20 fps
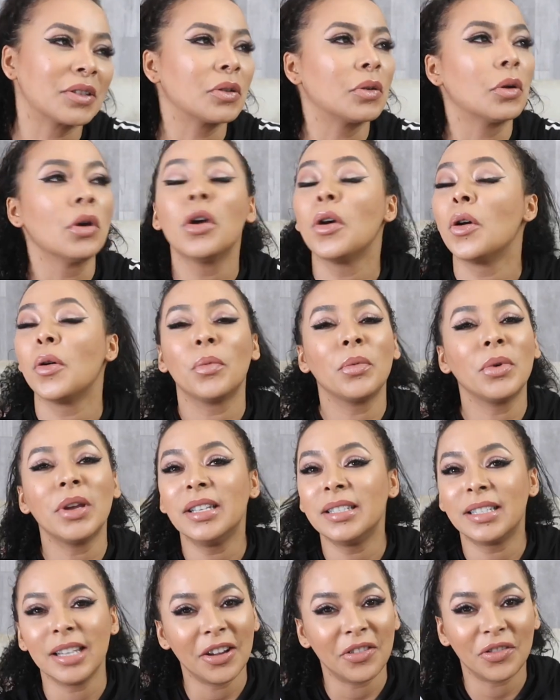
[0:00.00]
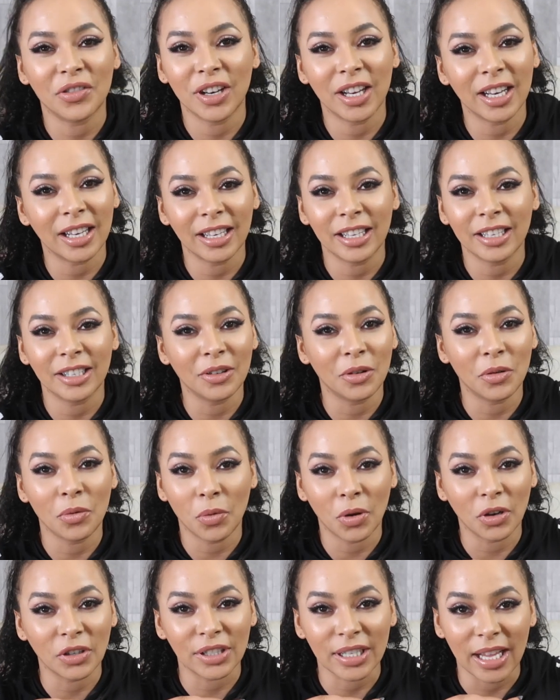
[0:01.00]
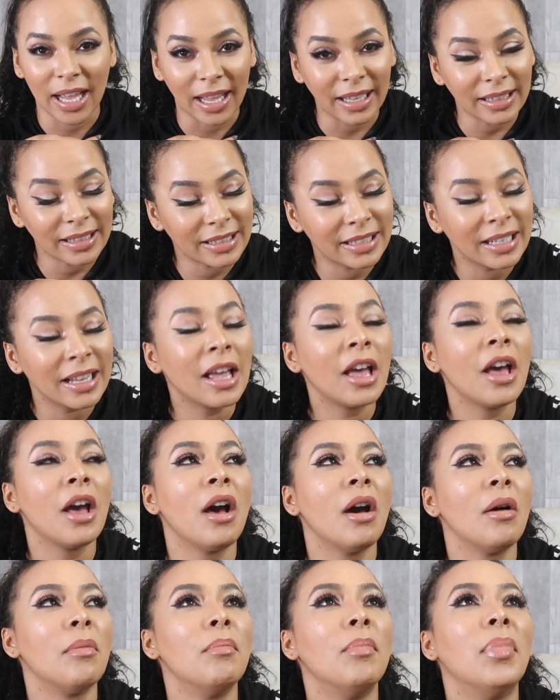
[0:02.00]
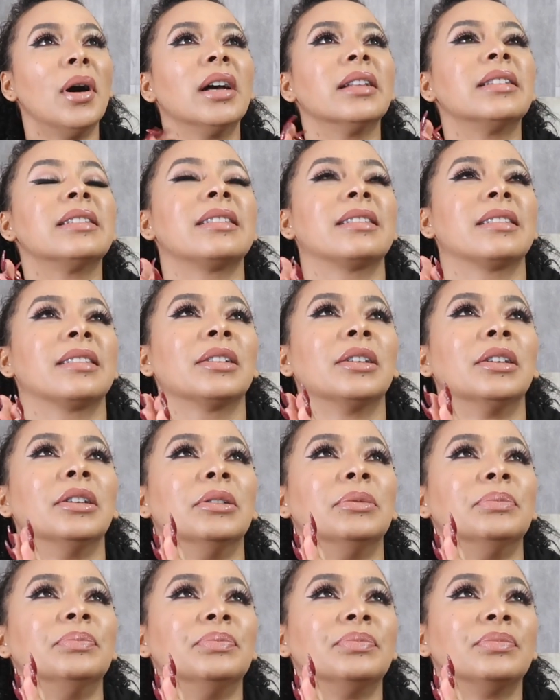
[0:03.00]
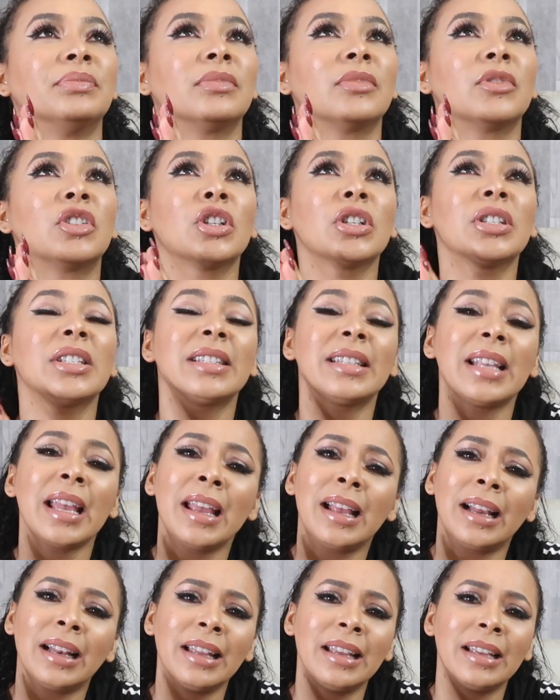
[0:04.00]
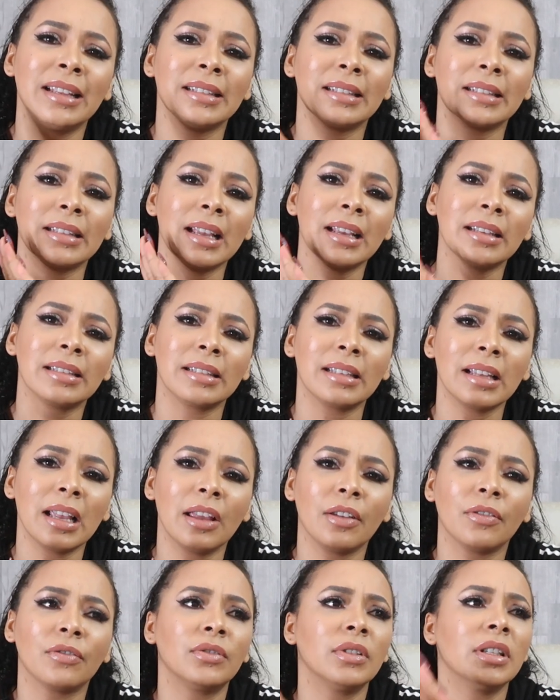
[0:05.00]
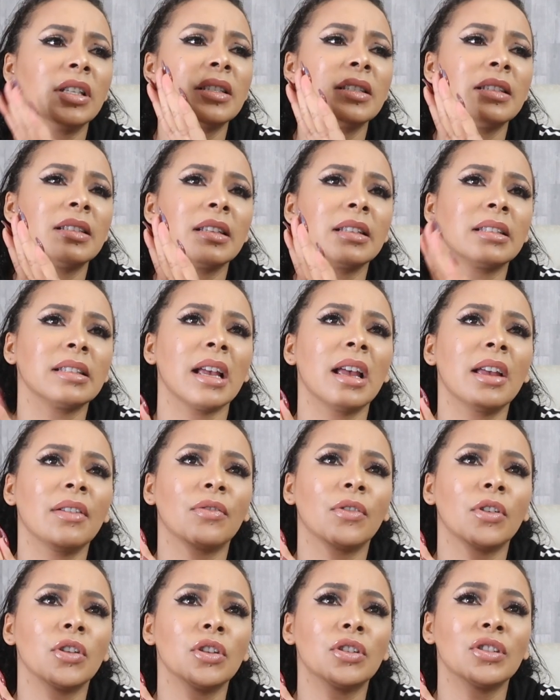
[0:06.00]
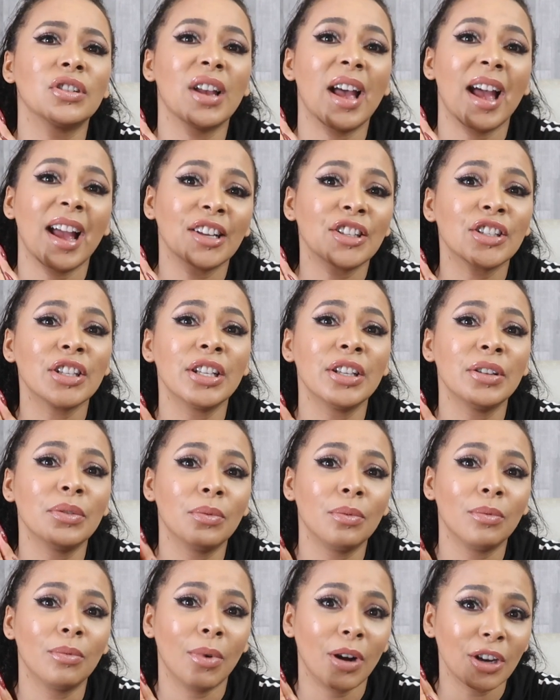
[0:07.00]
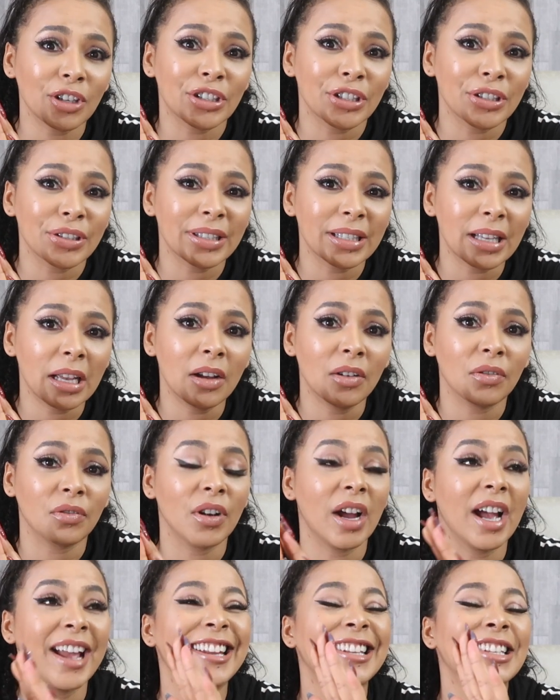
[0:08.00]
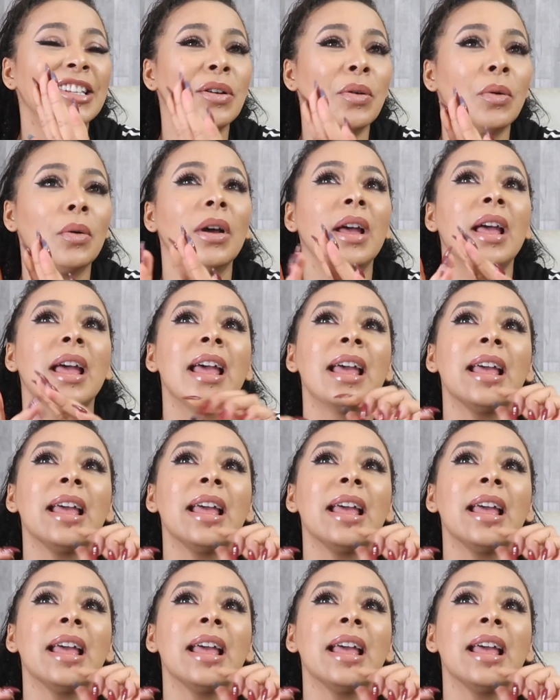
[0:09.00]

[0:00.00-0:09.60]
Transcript: So we definitely don't want that. But just stay clean, stay safe. This is a time for you to actually wash yourself. I know.